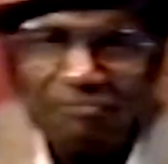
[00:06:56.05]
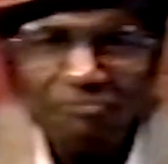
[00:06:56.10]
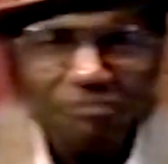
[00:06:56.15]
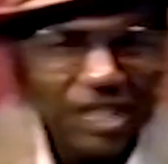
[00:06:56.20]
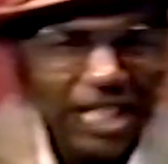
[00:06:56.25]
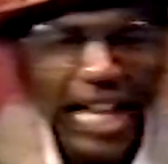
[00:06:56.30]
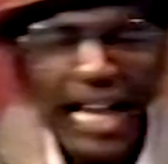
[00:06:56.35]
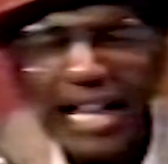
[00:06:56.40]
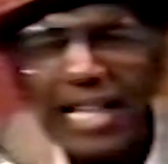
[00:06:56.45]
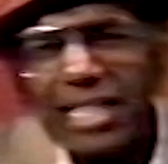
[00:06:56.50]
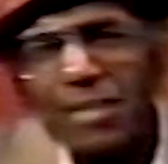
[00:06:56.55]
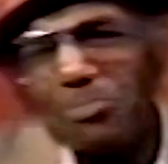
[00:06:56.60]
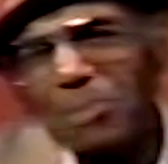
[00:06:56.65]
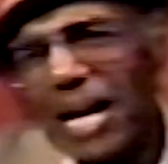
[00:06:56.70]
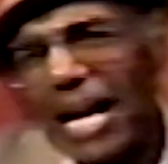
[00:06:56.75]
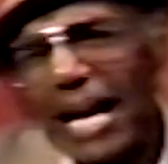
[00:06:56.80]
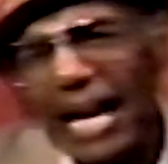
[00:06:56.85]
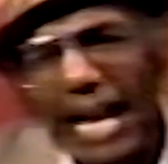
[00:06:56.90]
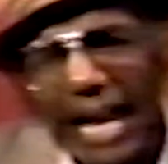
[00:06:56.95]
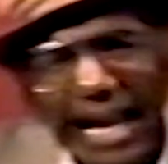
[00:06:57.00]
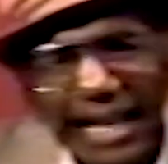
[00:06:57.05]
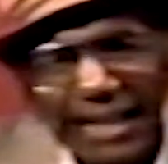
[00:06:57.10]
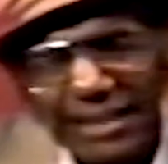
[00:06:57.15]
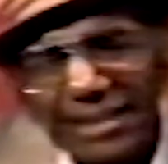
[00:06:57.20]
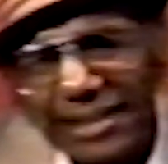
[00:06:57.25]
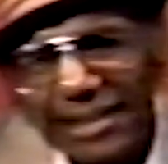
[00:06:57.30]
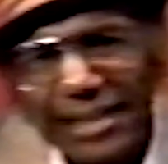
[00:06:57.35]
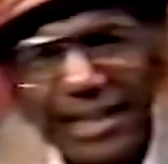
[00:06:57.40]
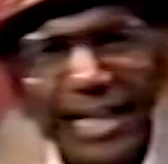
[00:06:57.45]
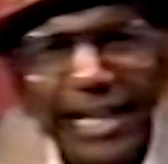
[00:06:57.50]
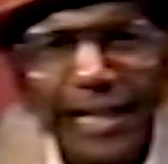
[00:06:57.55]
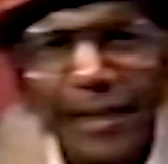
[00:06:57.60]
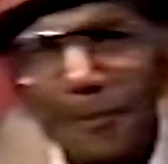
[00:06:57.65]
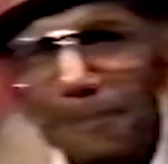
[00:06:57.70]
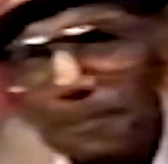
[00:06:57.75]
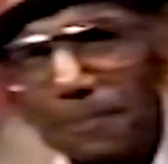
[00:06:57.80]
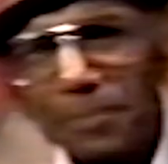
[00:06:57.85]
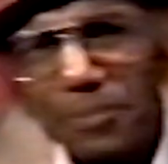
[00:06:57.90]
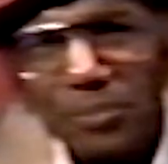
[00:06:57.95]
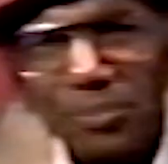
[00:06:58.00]
just by accident,
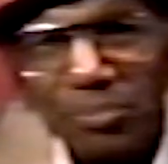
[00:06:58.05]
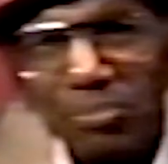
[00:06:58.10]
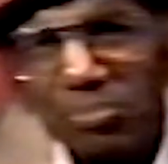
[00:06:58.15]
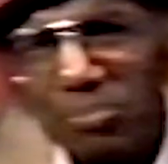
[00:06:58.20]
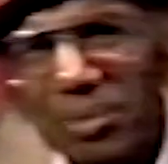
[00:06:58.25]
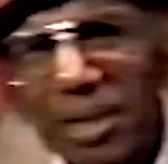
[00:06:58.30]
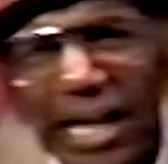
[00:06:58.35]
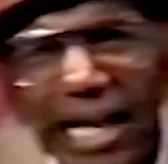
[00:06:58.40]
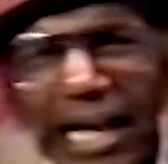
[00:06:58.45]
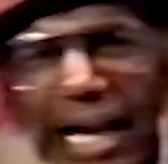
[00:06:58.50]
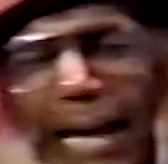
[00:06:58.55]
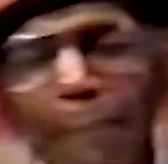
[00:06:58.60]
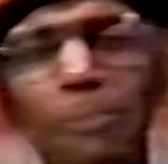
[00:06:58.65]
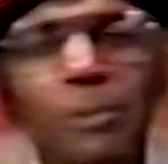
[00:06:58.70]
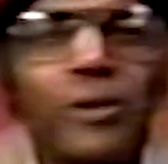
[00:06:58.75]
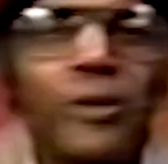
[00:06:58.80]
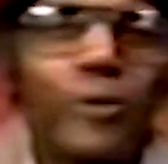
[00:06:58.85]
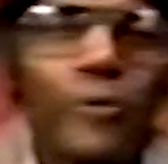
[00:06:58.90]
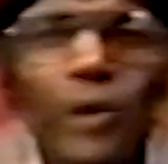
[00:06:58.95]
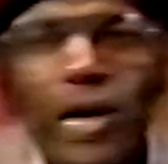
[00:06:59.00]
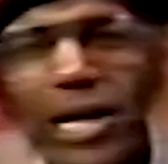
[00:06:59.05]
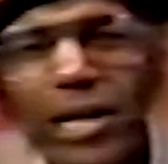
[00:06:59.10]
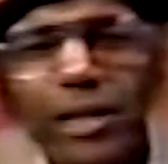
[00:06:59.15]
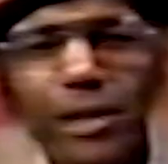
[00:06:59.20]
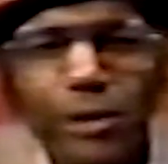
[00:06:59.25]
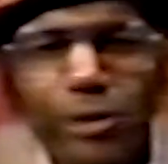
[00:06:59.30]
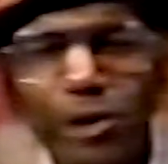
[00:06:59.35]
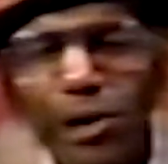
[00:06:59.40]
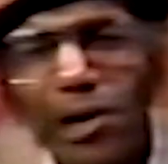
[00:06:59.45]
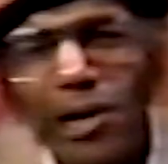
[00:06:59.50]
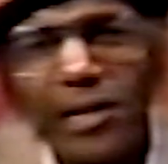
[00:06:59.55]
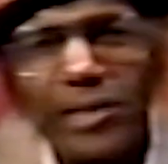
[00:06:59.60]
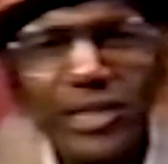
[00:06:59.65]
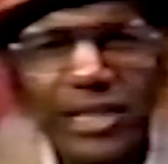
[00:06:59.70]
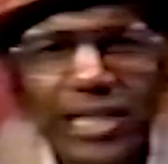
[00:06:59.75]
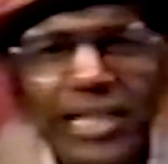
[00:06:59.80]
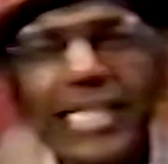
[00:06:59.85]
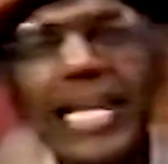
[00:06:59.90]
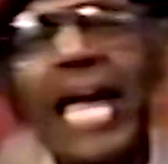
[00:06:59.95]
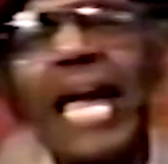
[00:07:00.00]
I happened to run across
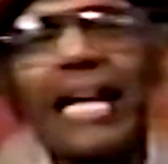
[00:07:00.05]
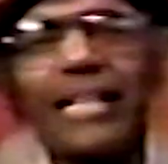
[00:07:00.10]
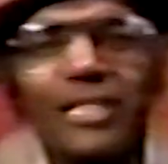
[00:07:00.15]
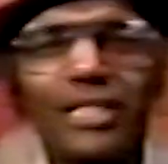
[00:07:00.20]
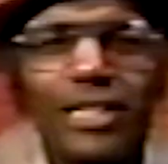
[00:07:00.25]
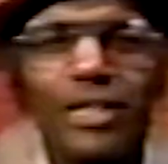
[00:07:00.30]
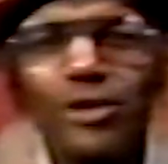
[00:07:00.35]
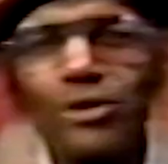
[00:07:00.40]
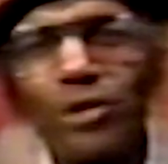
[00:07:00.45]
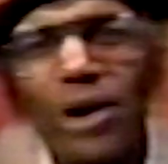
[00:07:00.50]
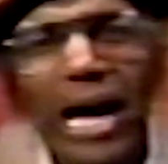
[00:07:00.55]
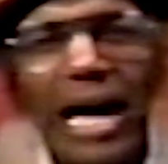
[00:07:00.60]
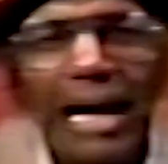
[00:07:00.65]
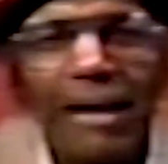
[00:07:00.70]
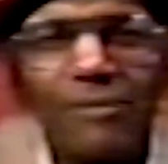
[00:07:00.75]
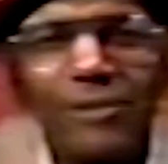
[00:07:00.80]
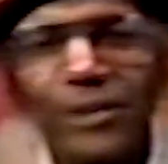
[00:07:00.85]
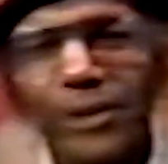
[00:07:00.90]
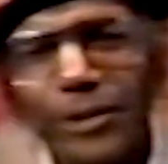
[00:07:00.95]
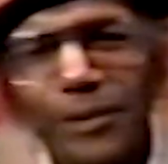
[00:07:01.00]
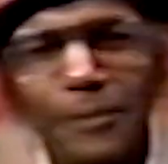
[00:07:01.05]
a taxi driver.